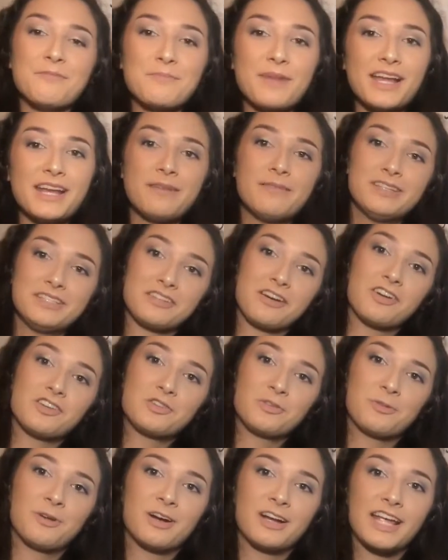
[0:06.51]
my name is
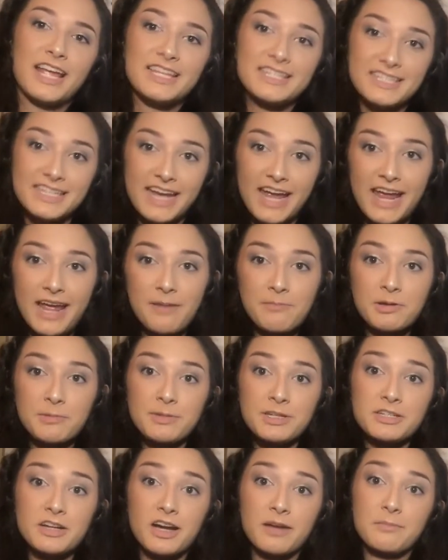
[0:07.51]
Sasha Wong, and today I'm going to
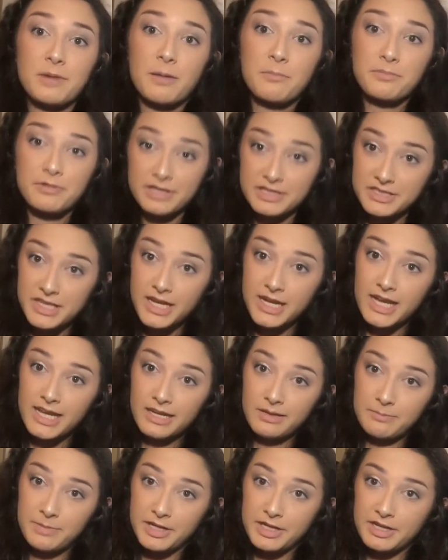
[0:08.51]
be talking about
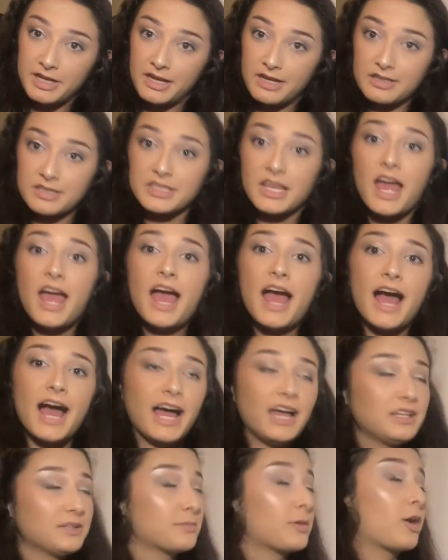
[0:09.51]
prezygotic barriers
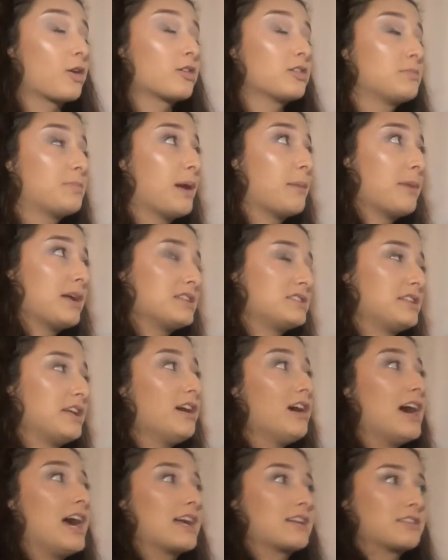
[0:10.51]
as modeled by my snail
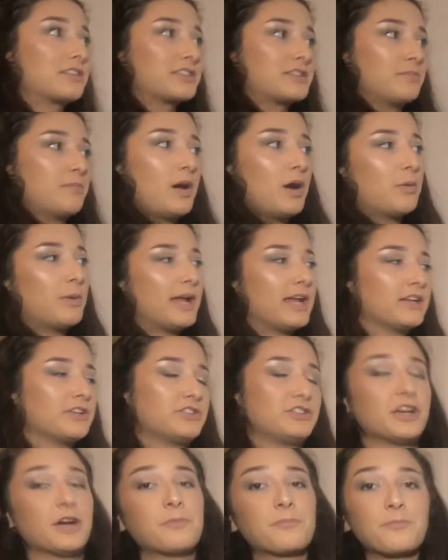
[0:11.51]
actors Mo and
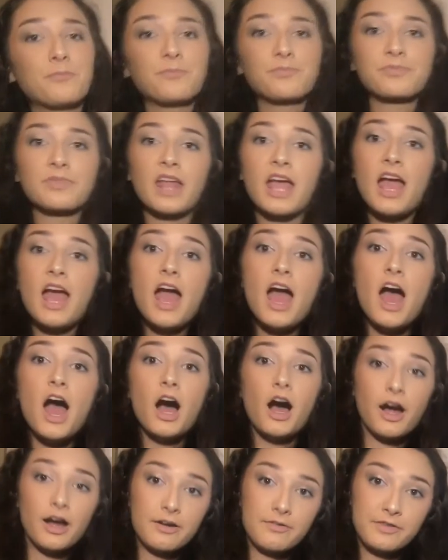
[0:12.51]
Joe.
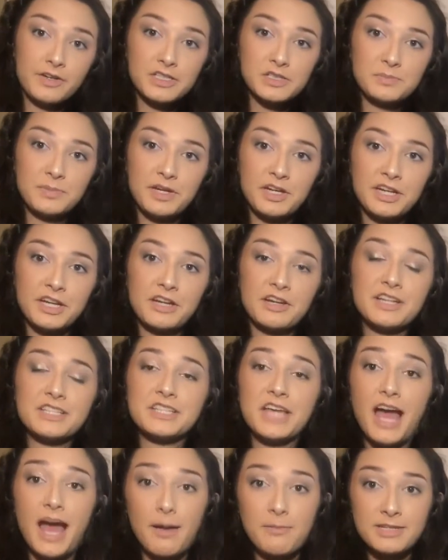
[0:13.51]
Our first barrier is
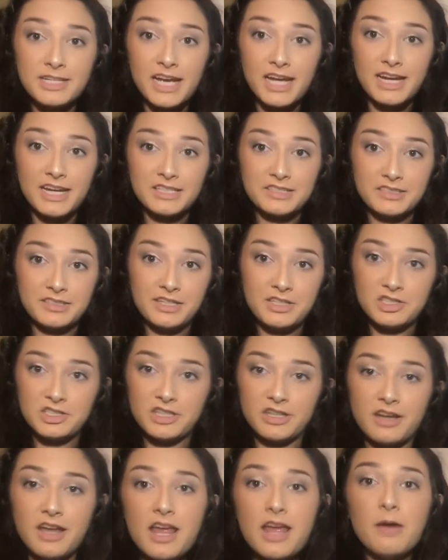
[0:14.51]
habitat isolation,
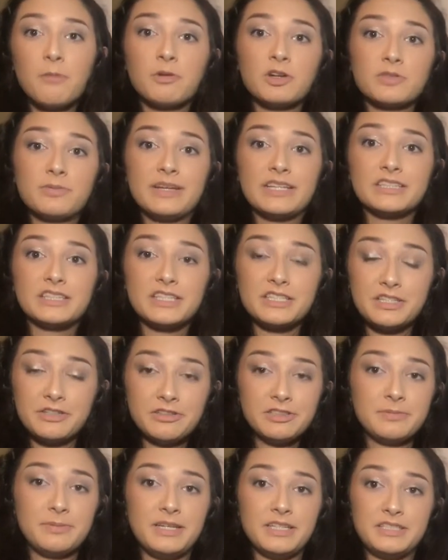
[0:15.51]
which means that
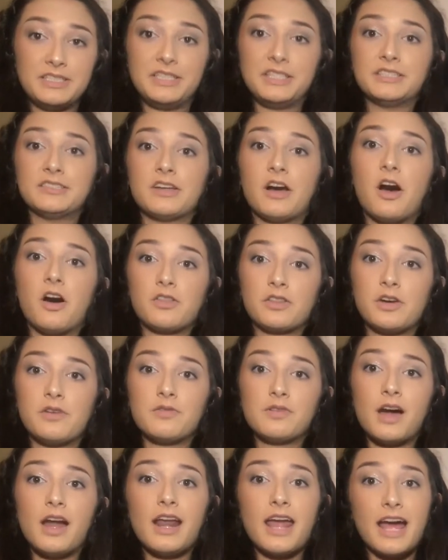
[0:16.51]
two species, although
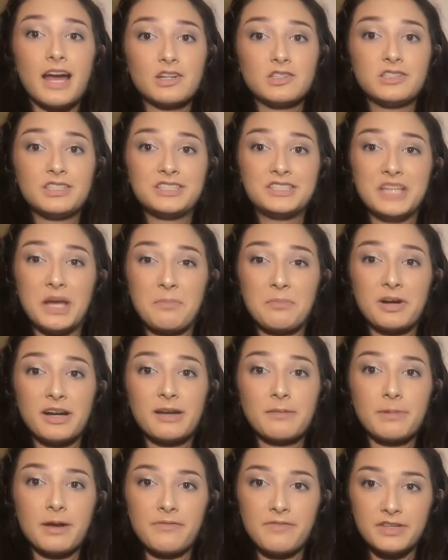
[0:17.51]
not actually
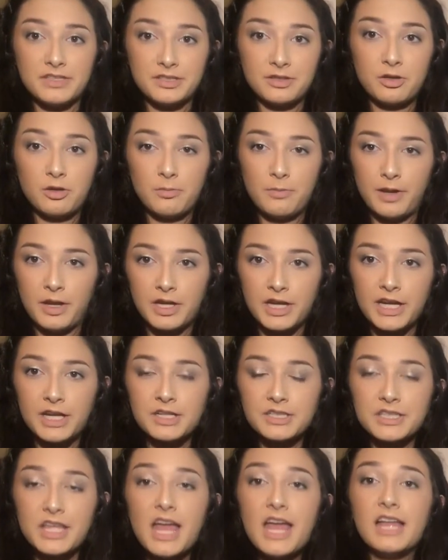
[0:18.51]
separated by physical
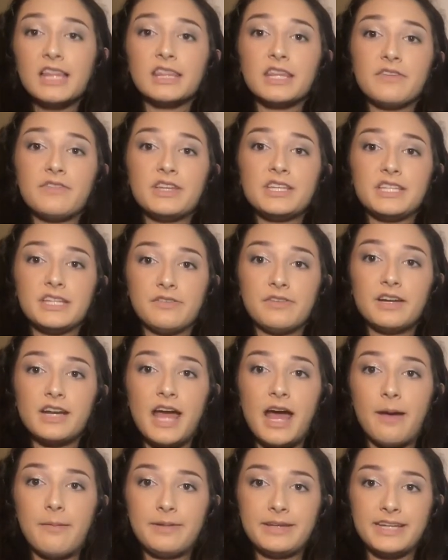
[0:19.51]
barriers, live in different
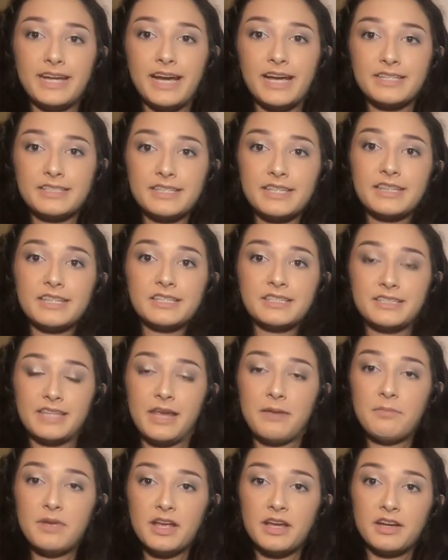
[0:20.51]
habitats in the
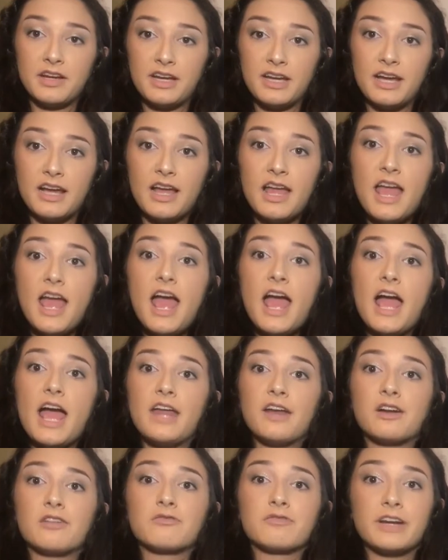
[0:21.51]
same area
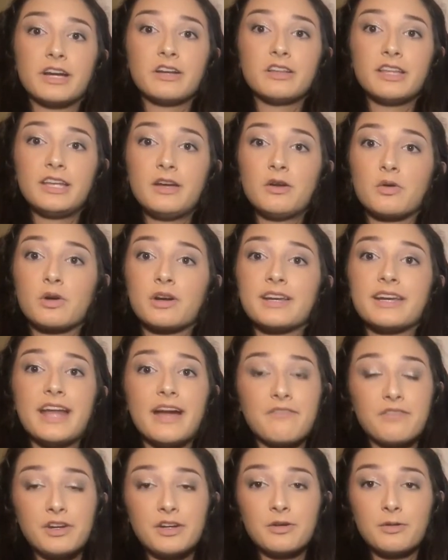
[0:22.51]
and are rarely or
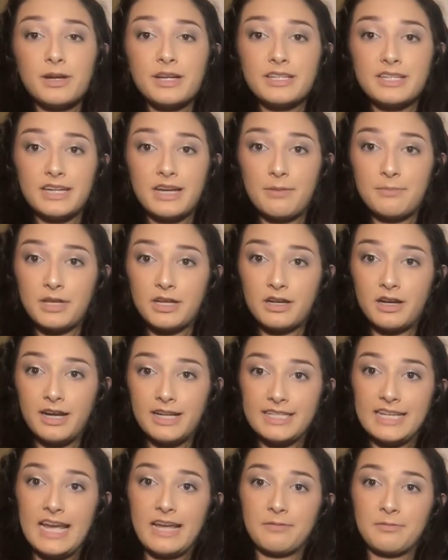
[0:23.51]
never going to come in
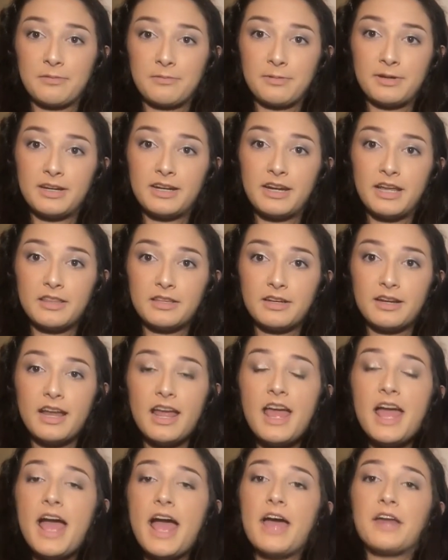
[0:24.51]
contact with one another
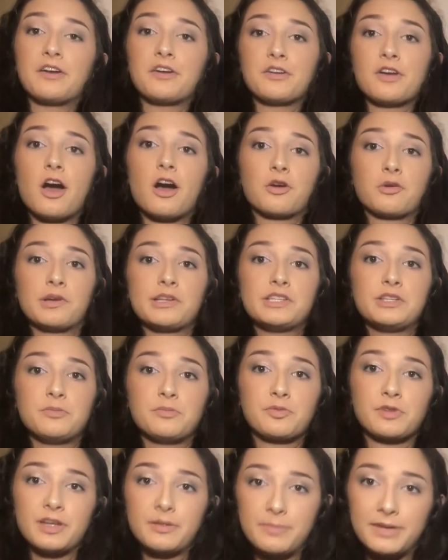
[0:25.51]
and are not going to
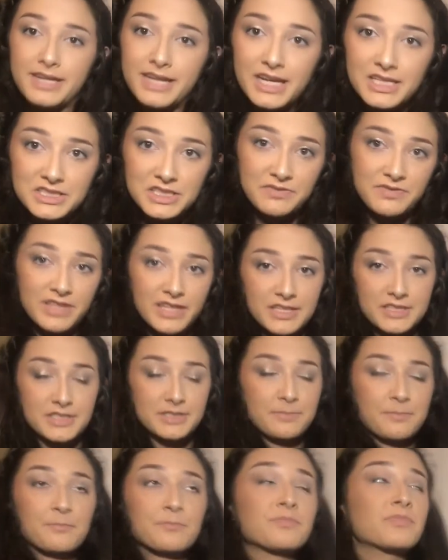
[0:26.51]
breed because of this.
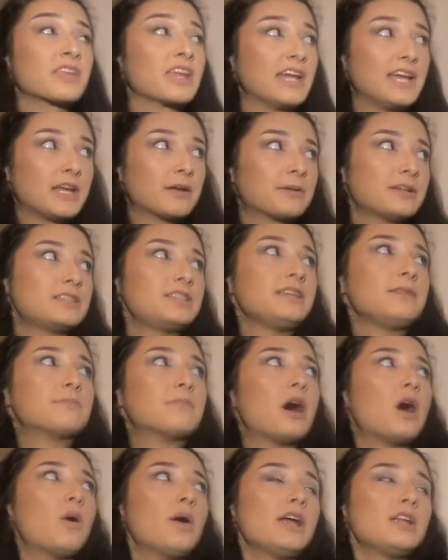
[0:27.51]
Here we see
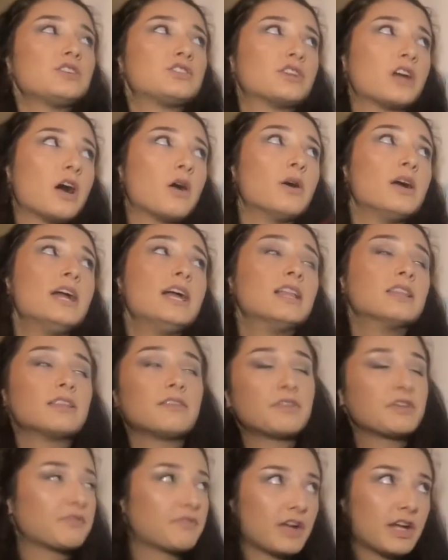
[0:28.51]
Mo and Joe
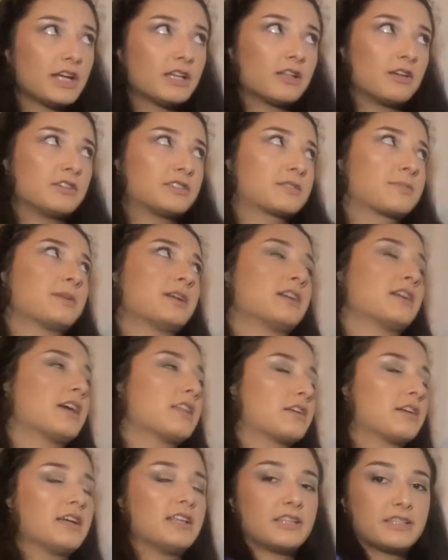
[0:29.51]
living very close to one
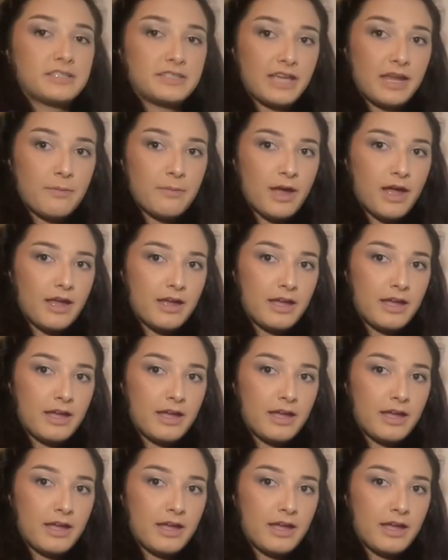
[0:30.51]
another in the same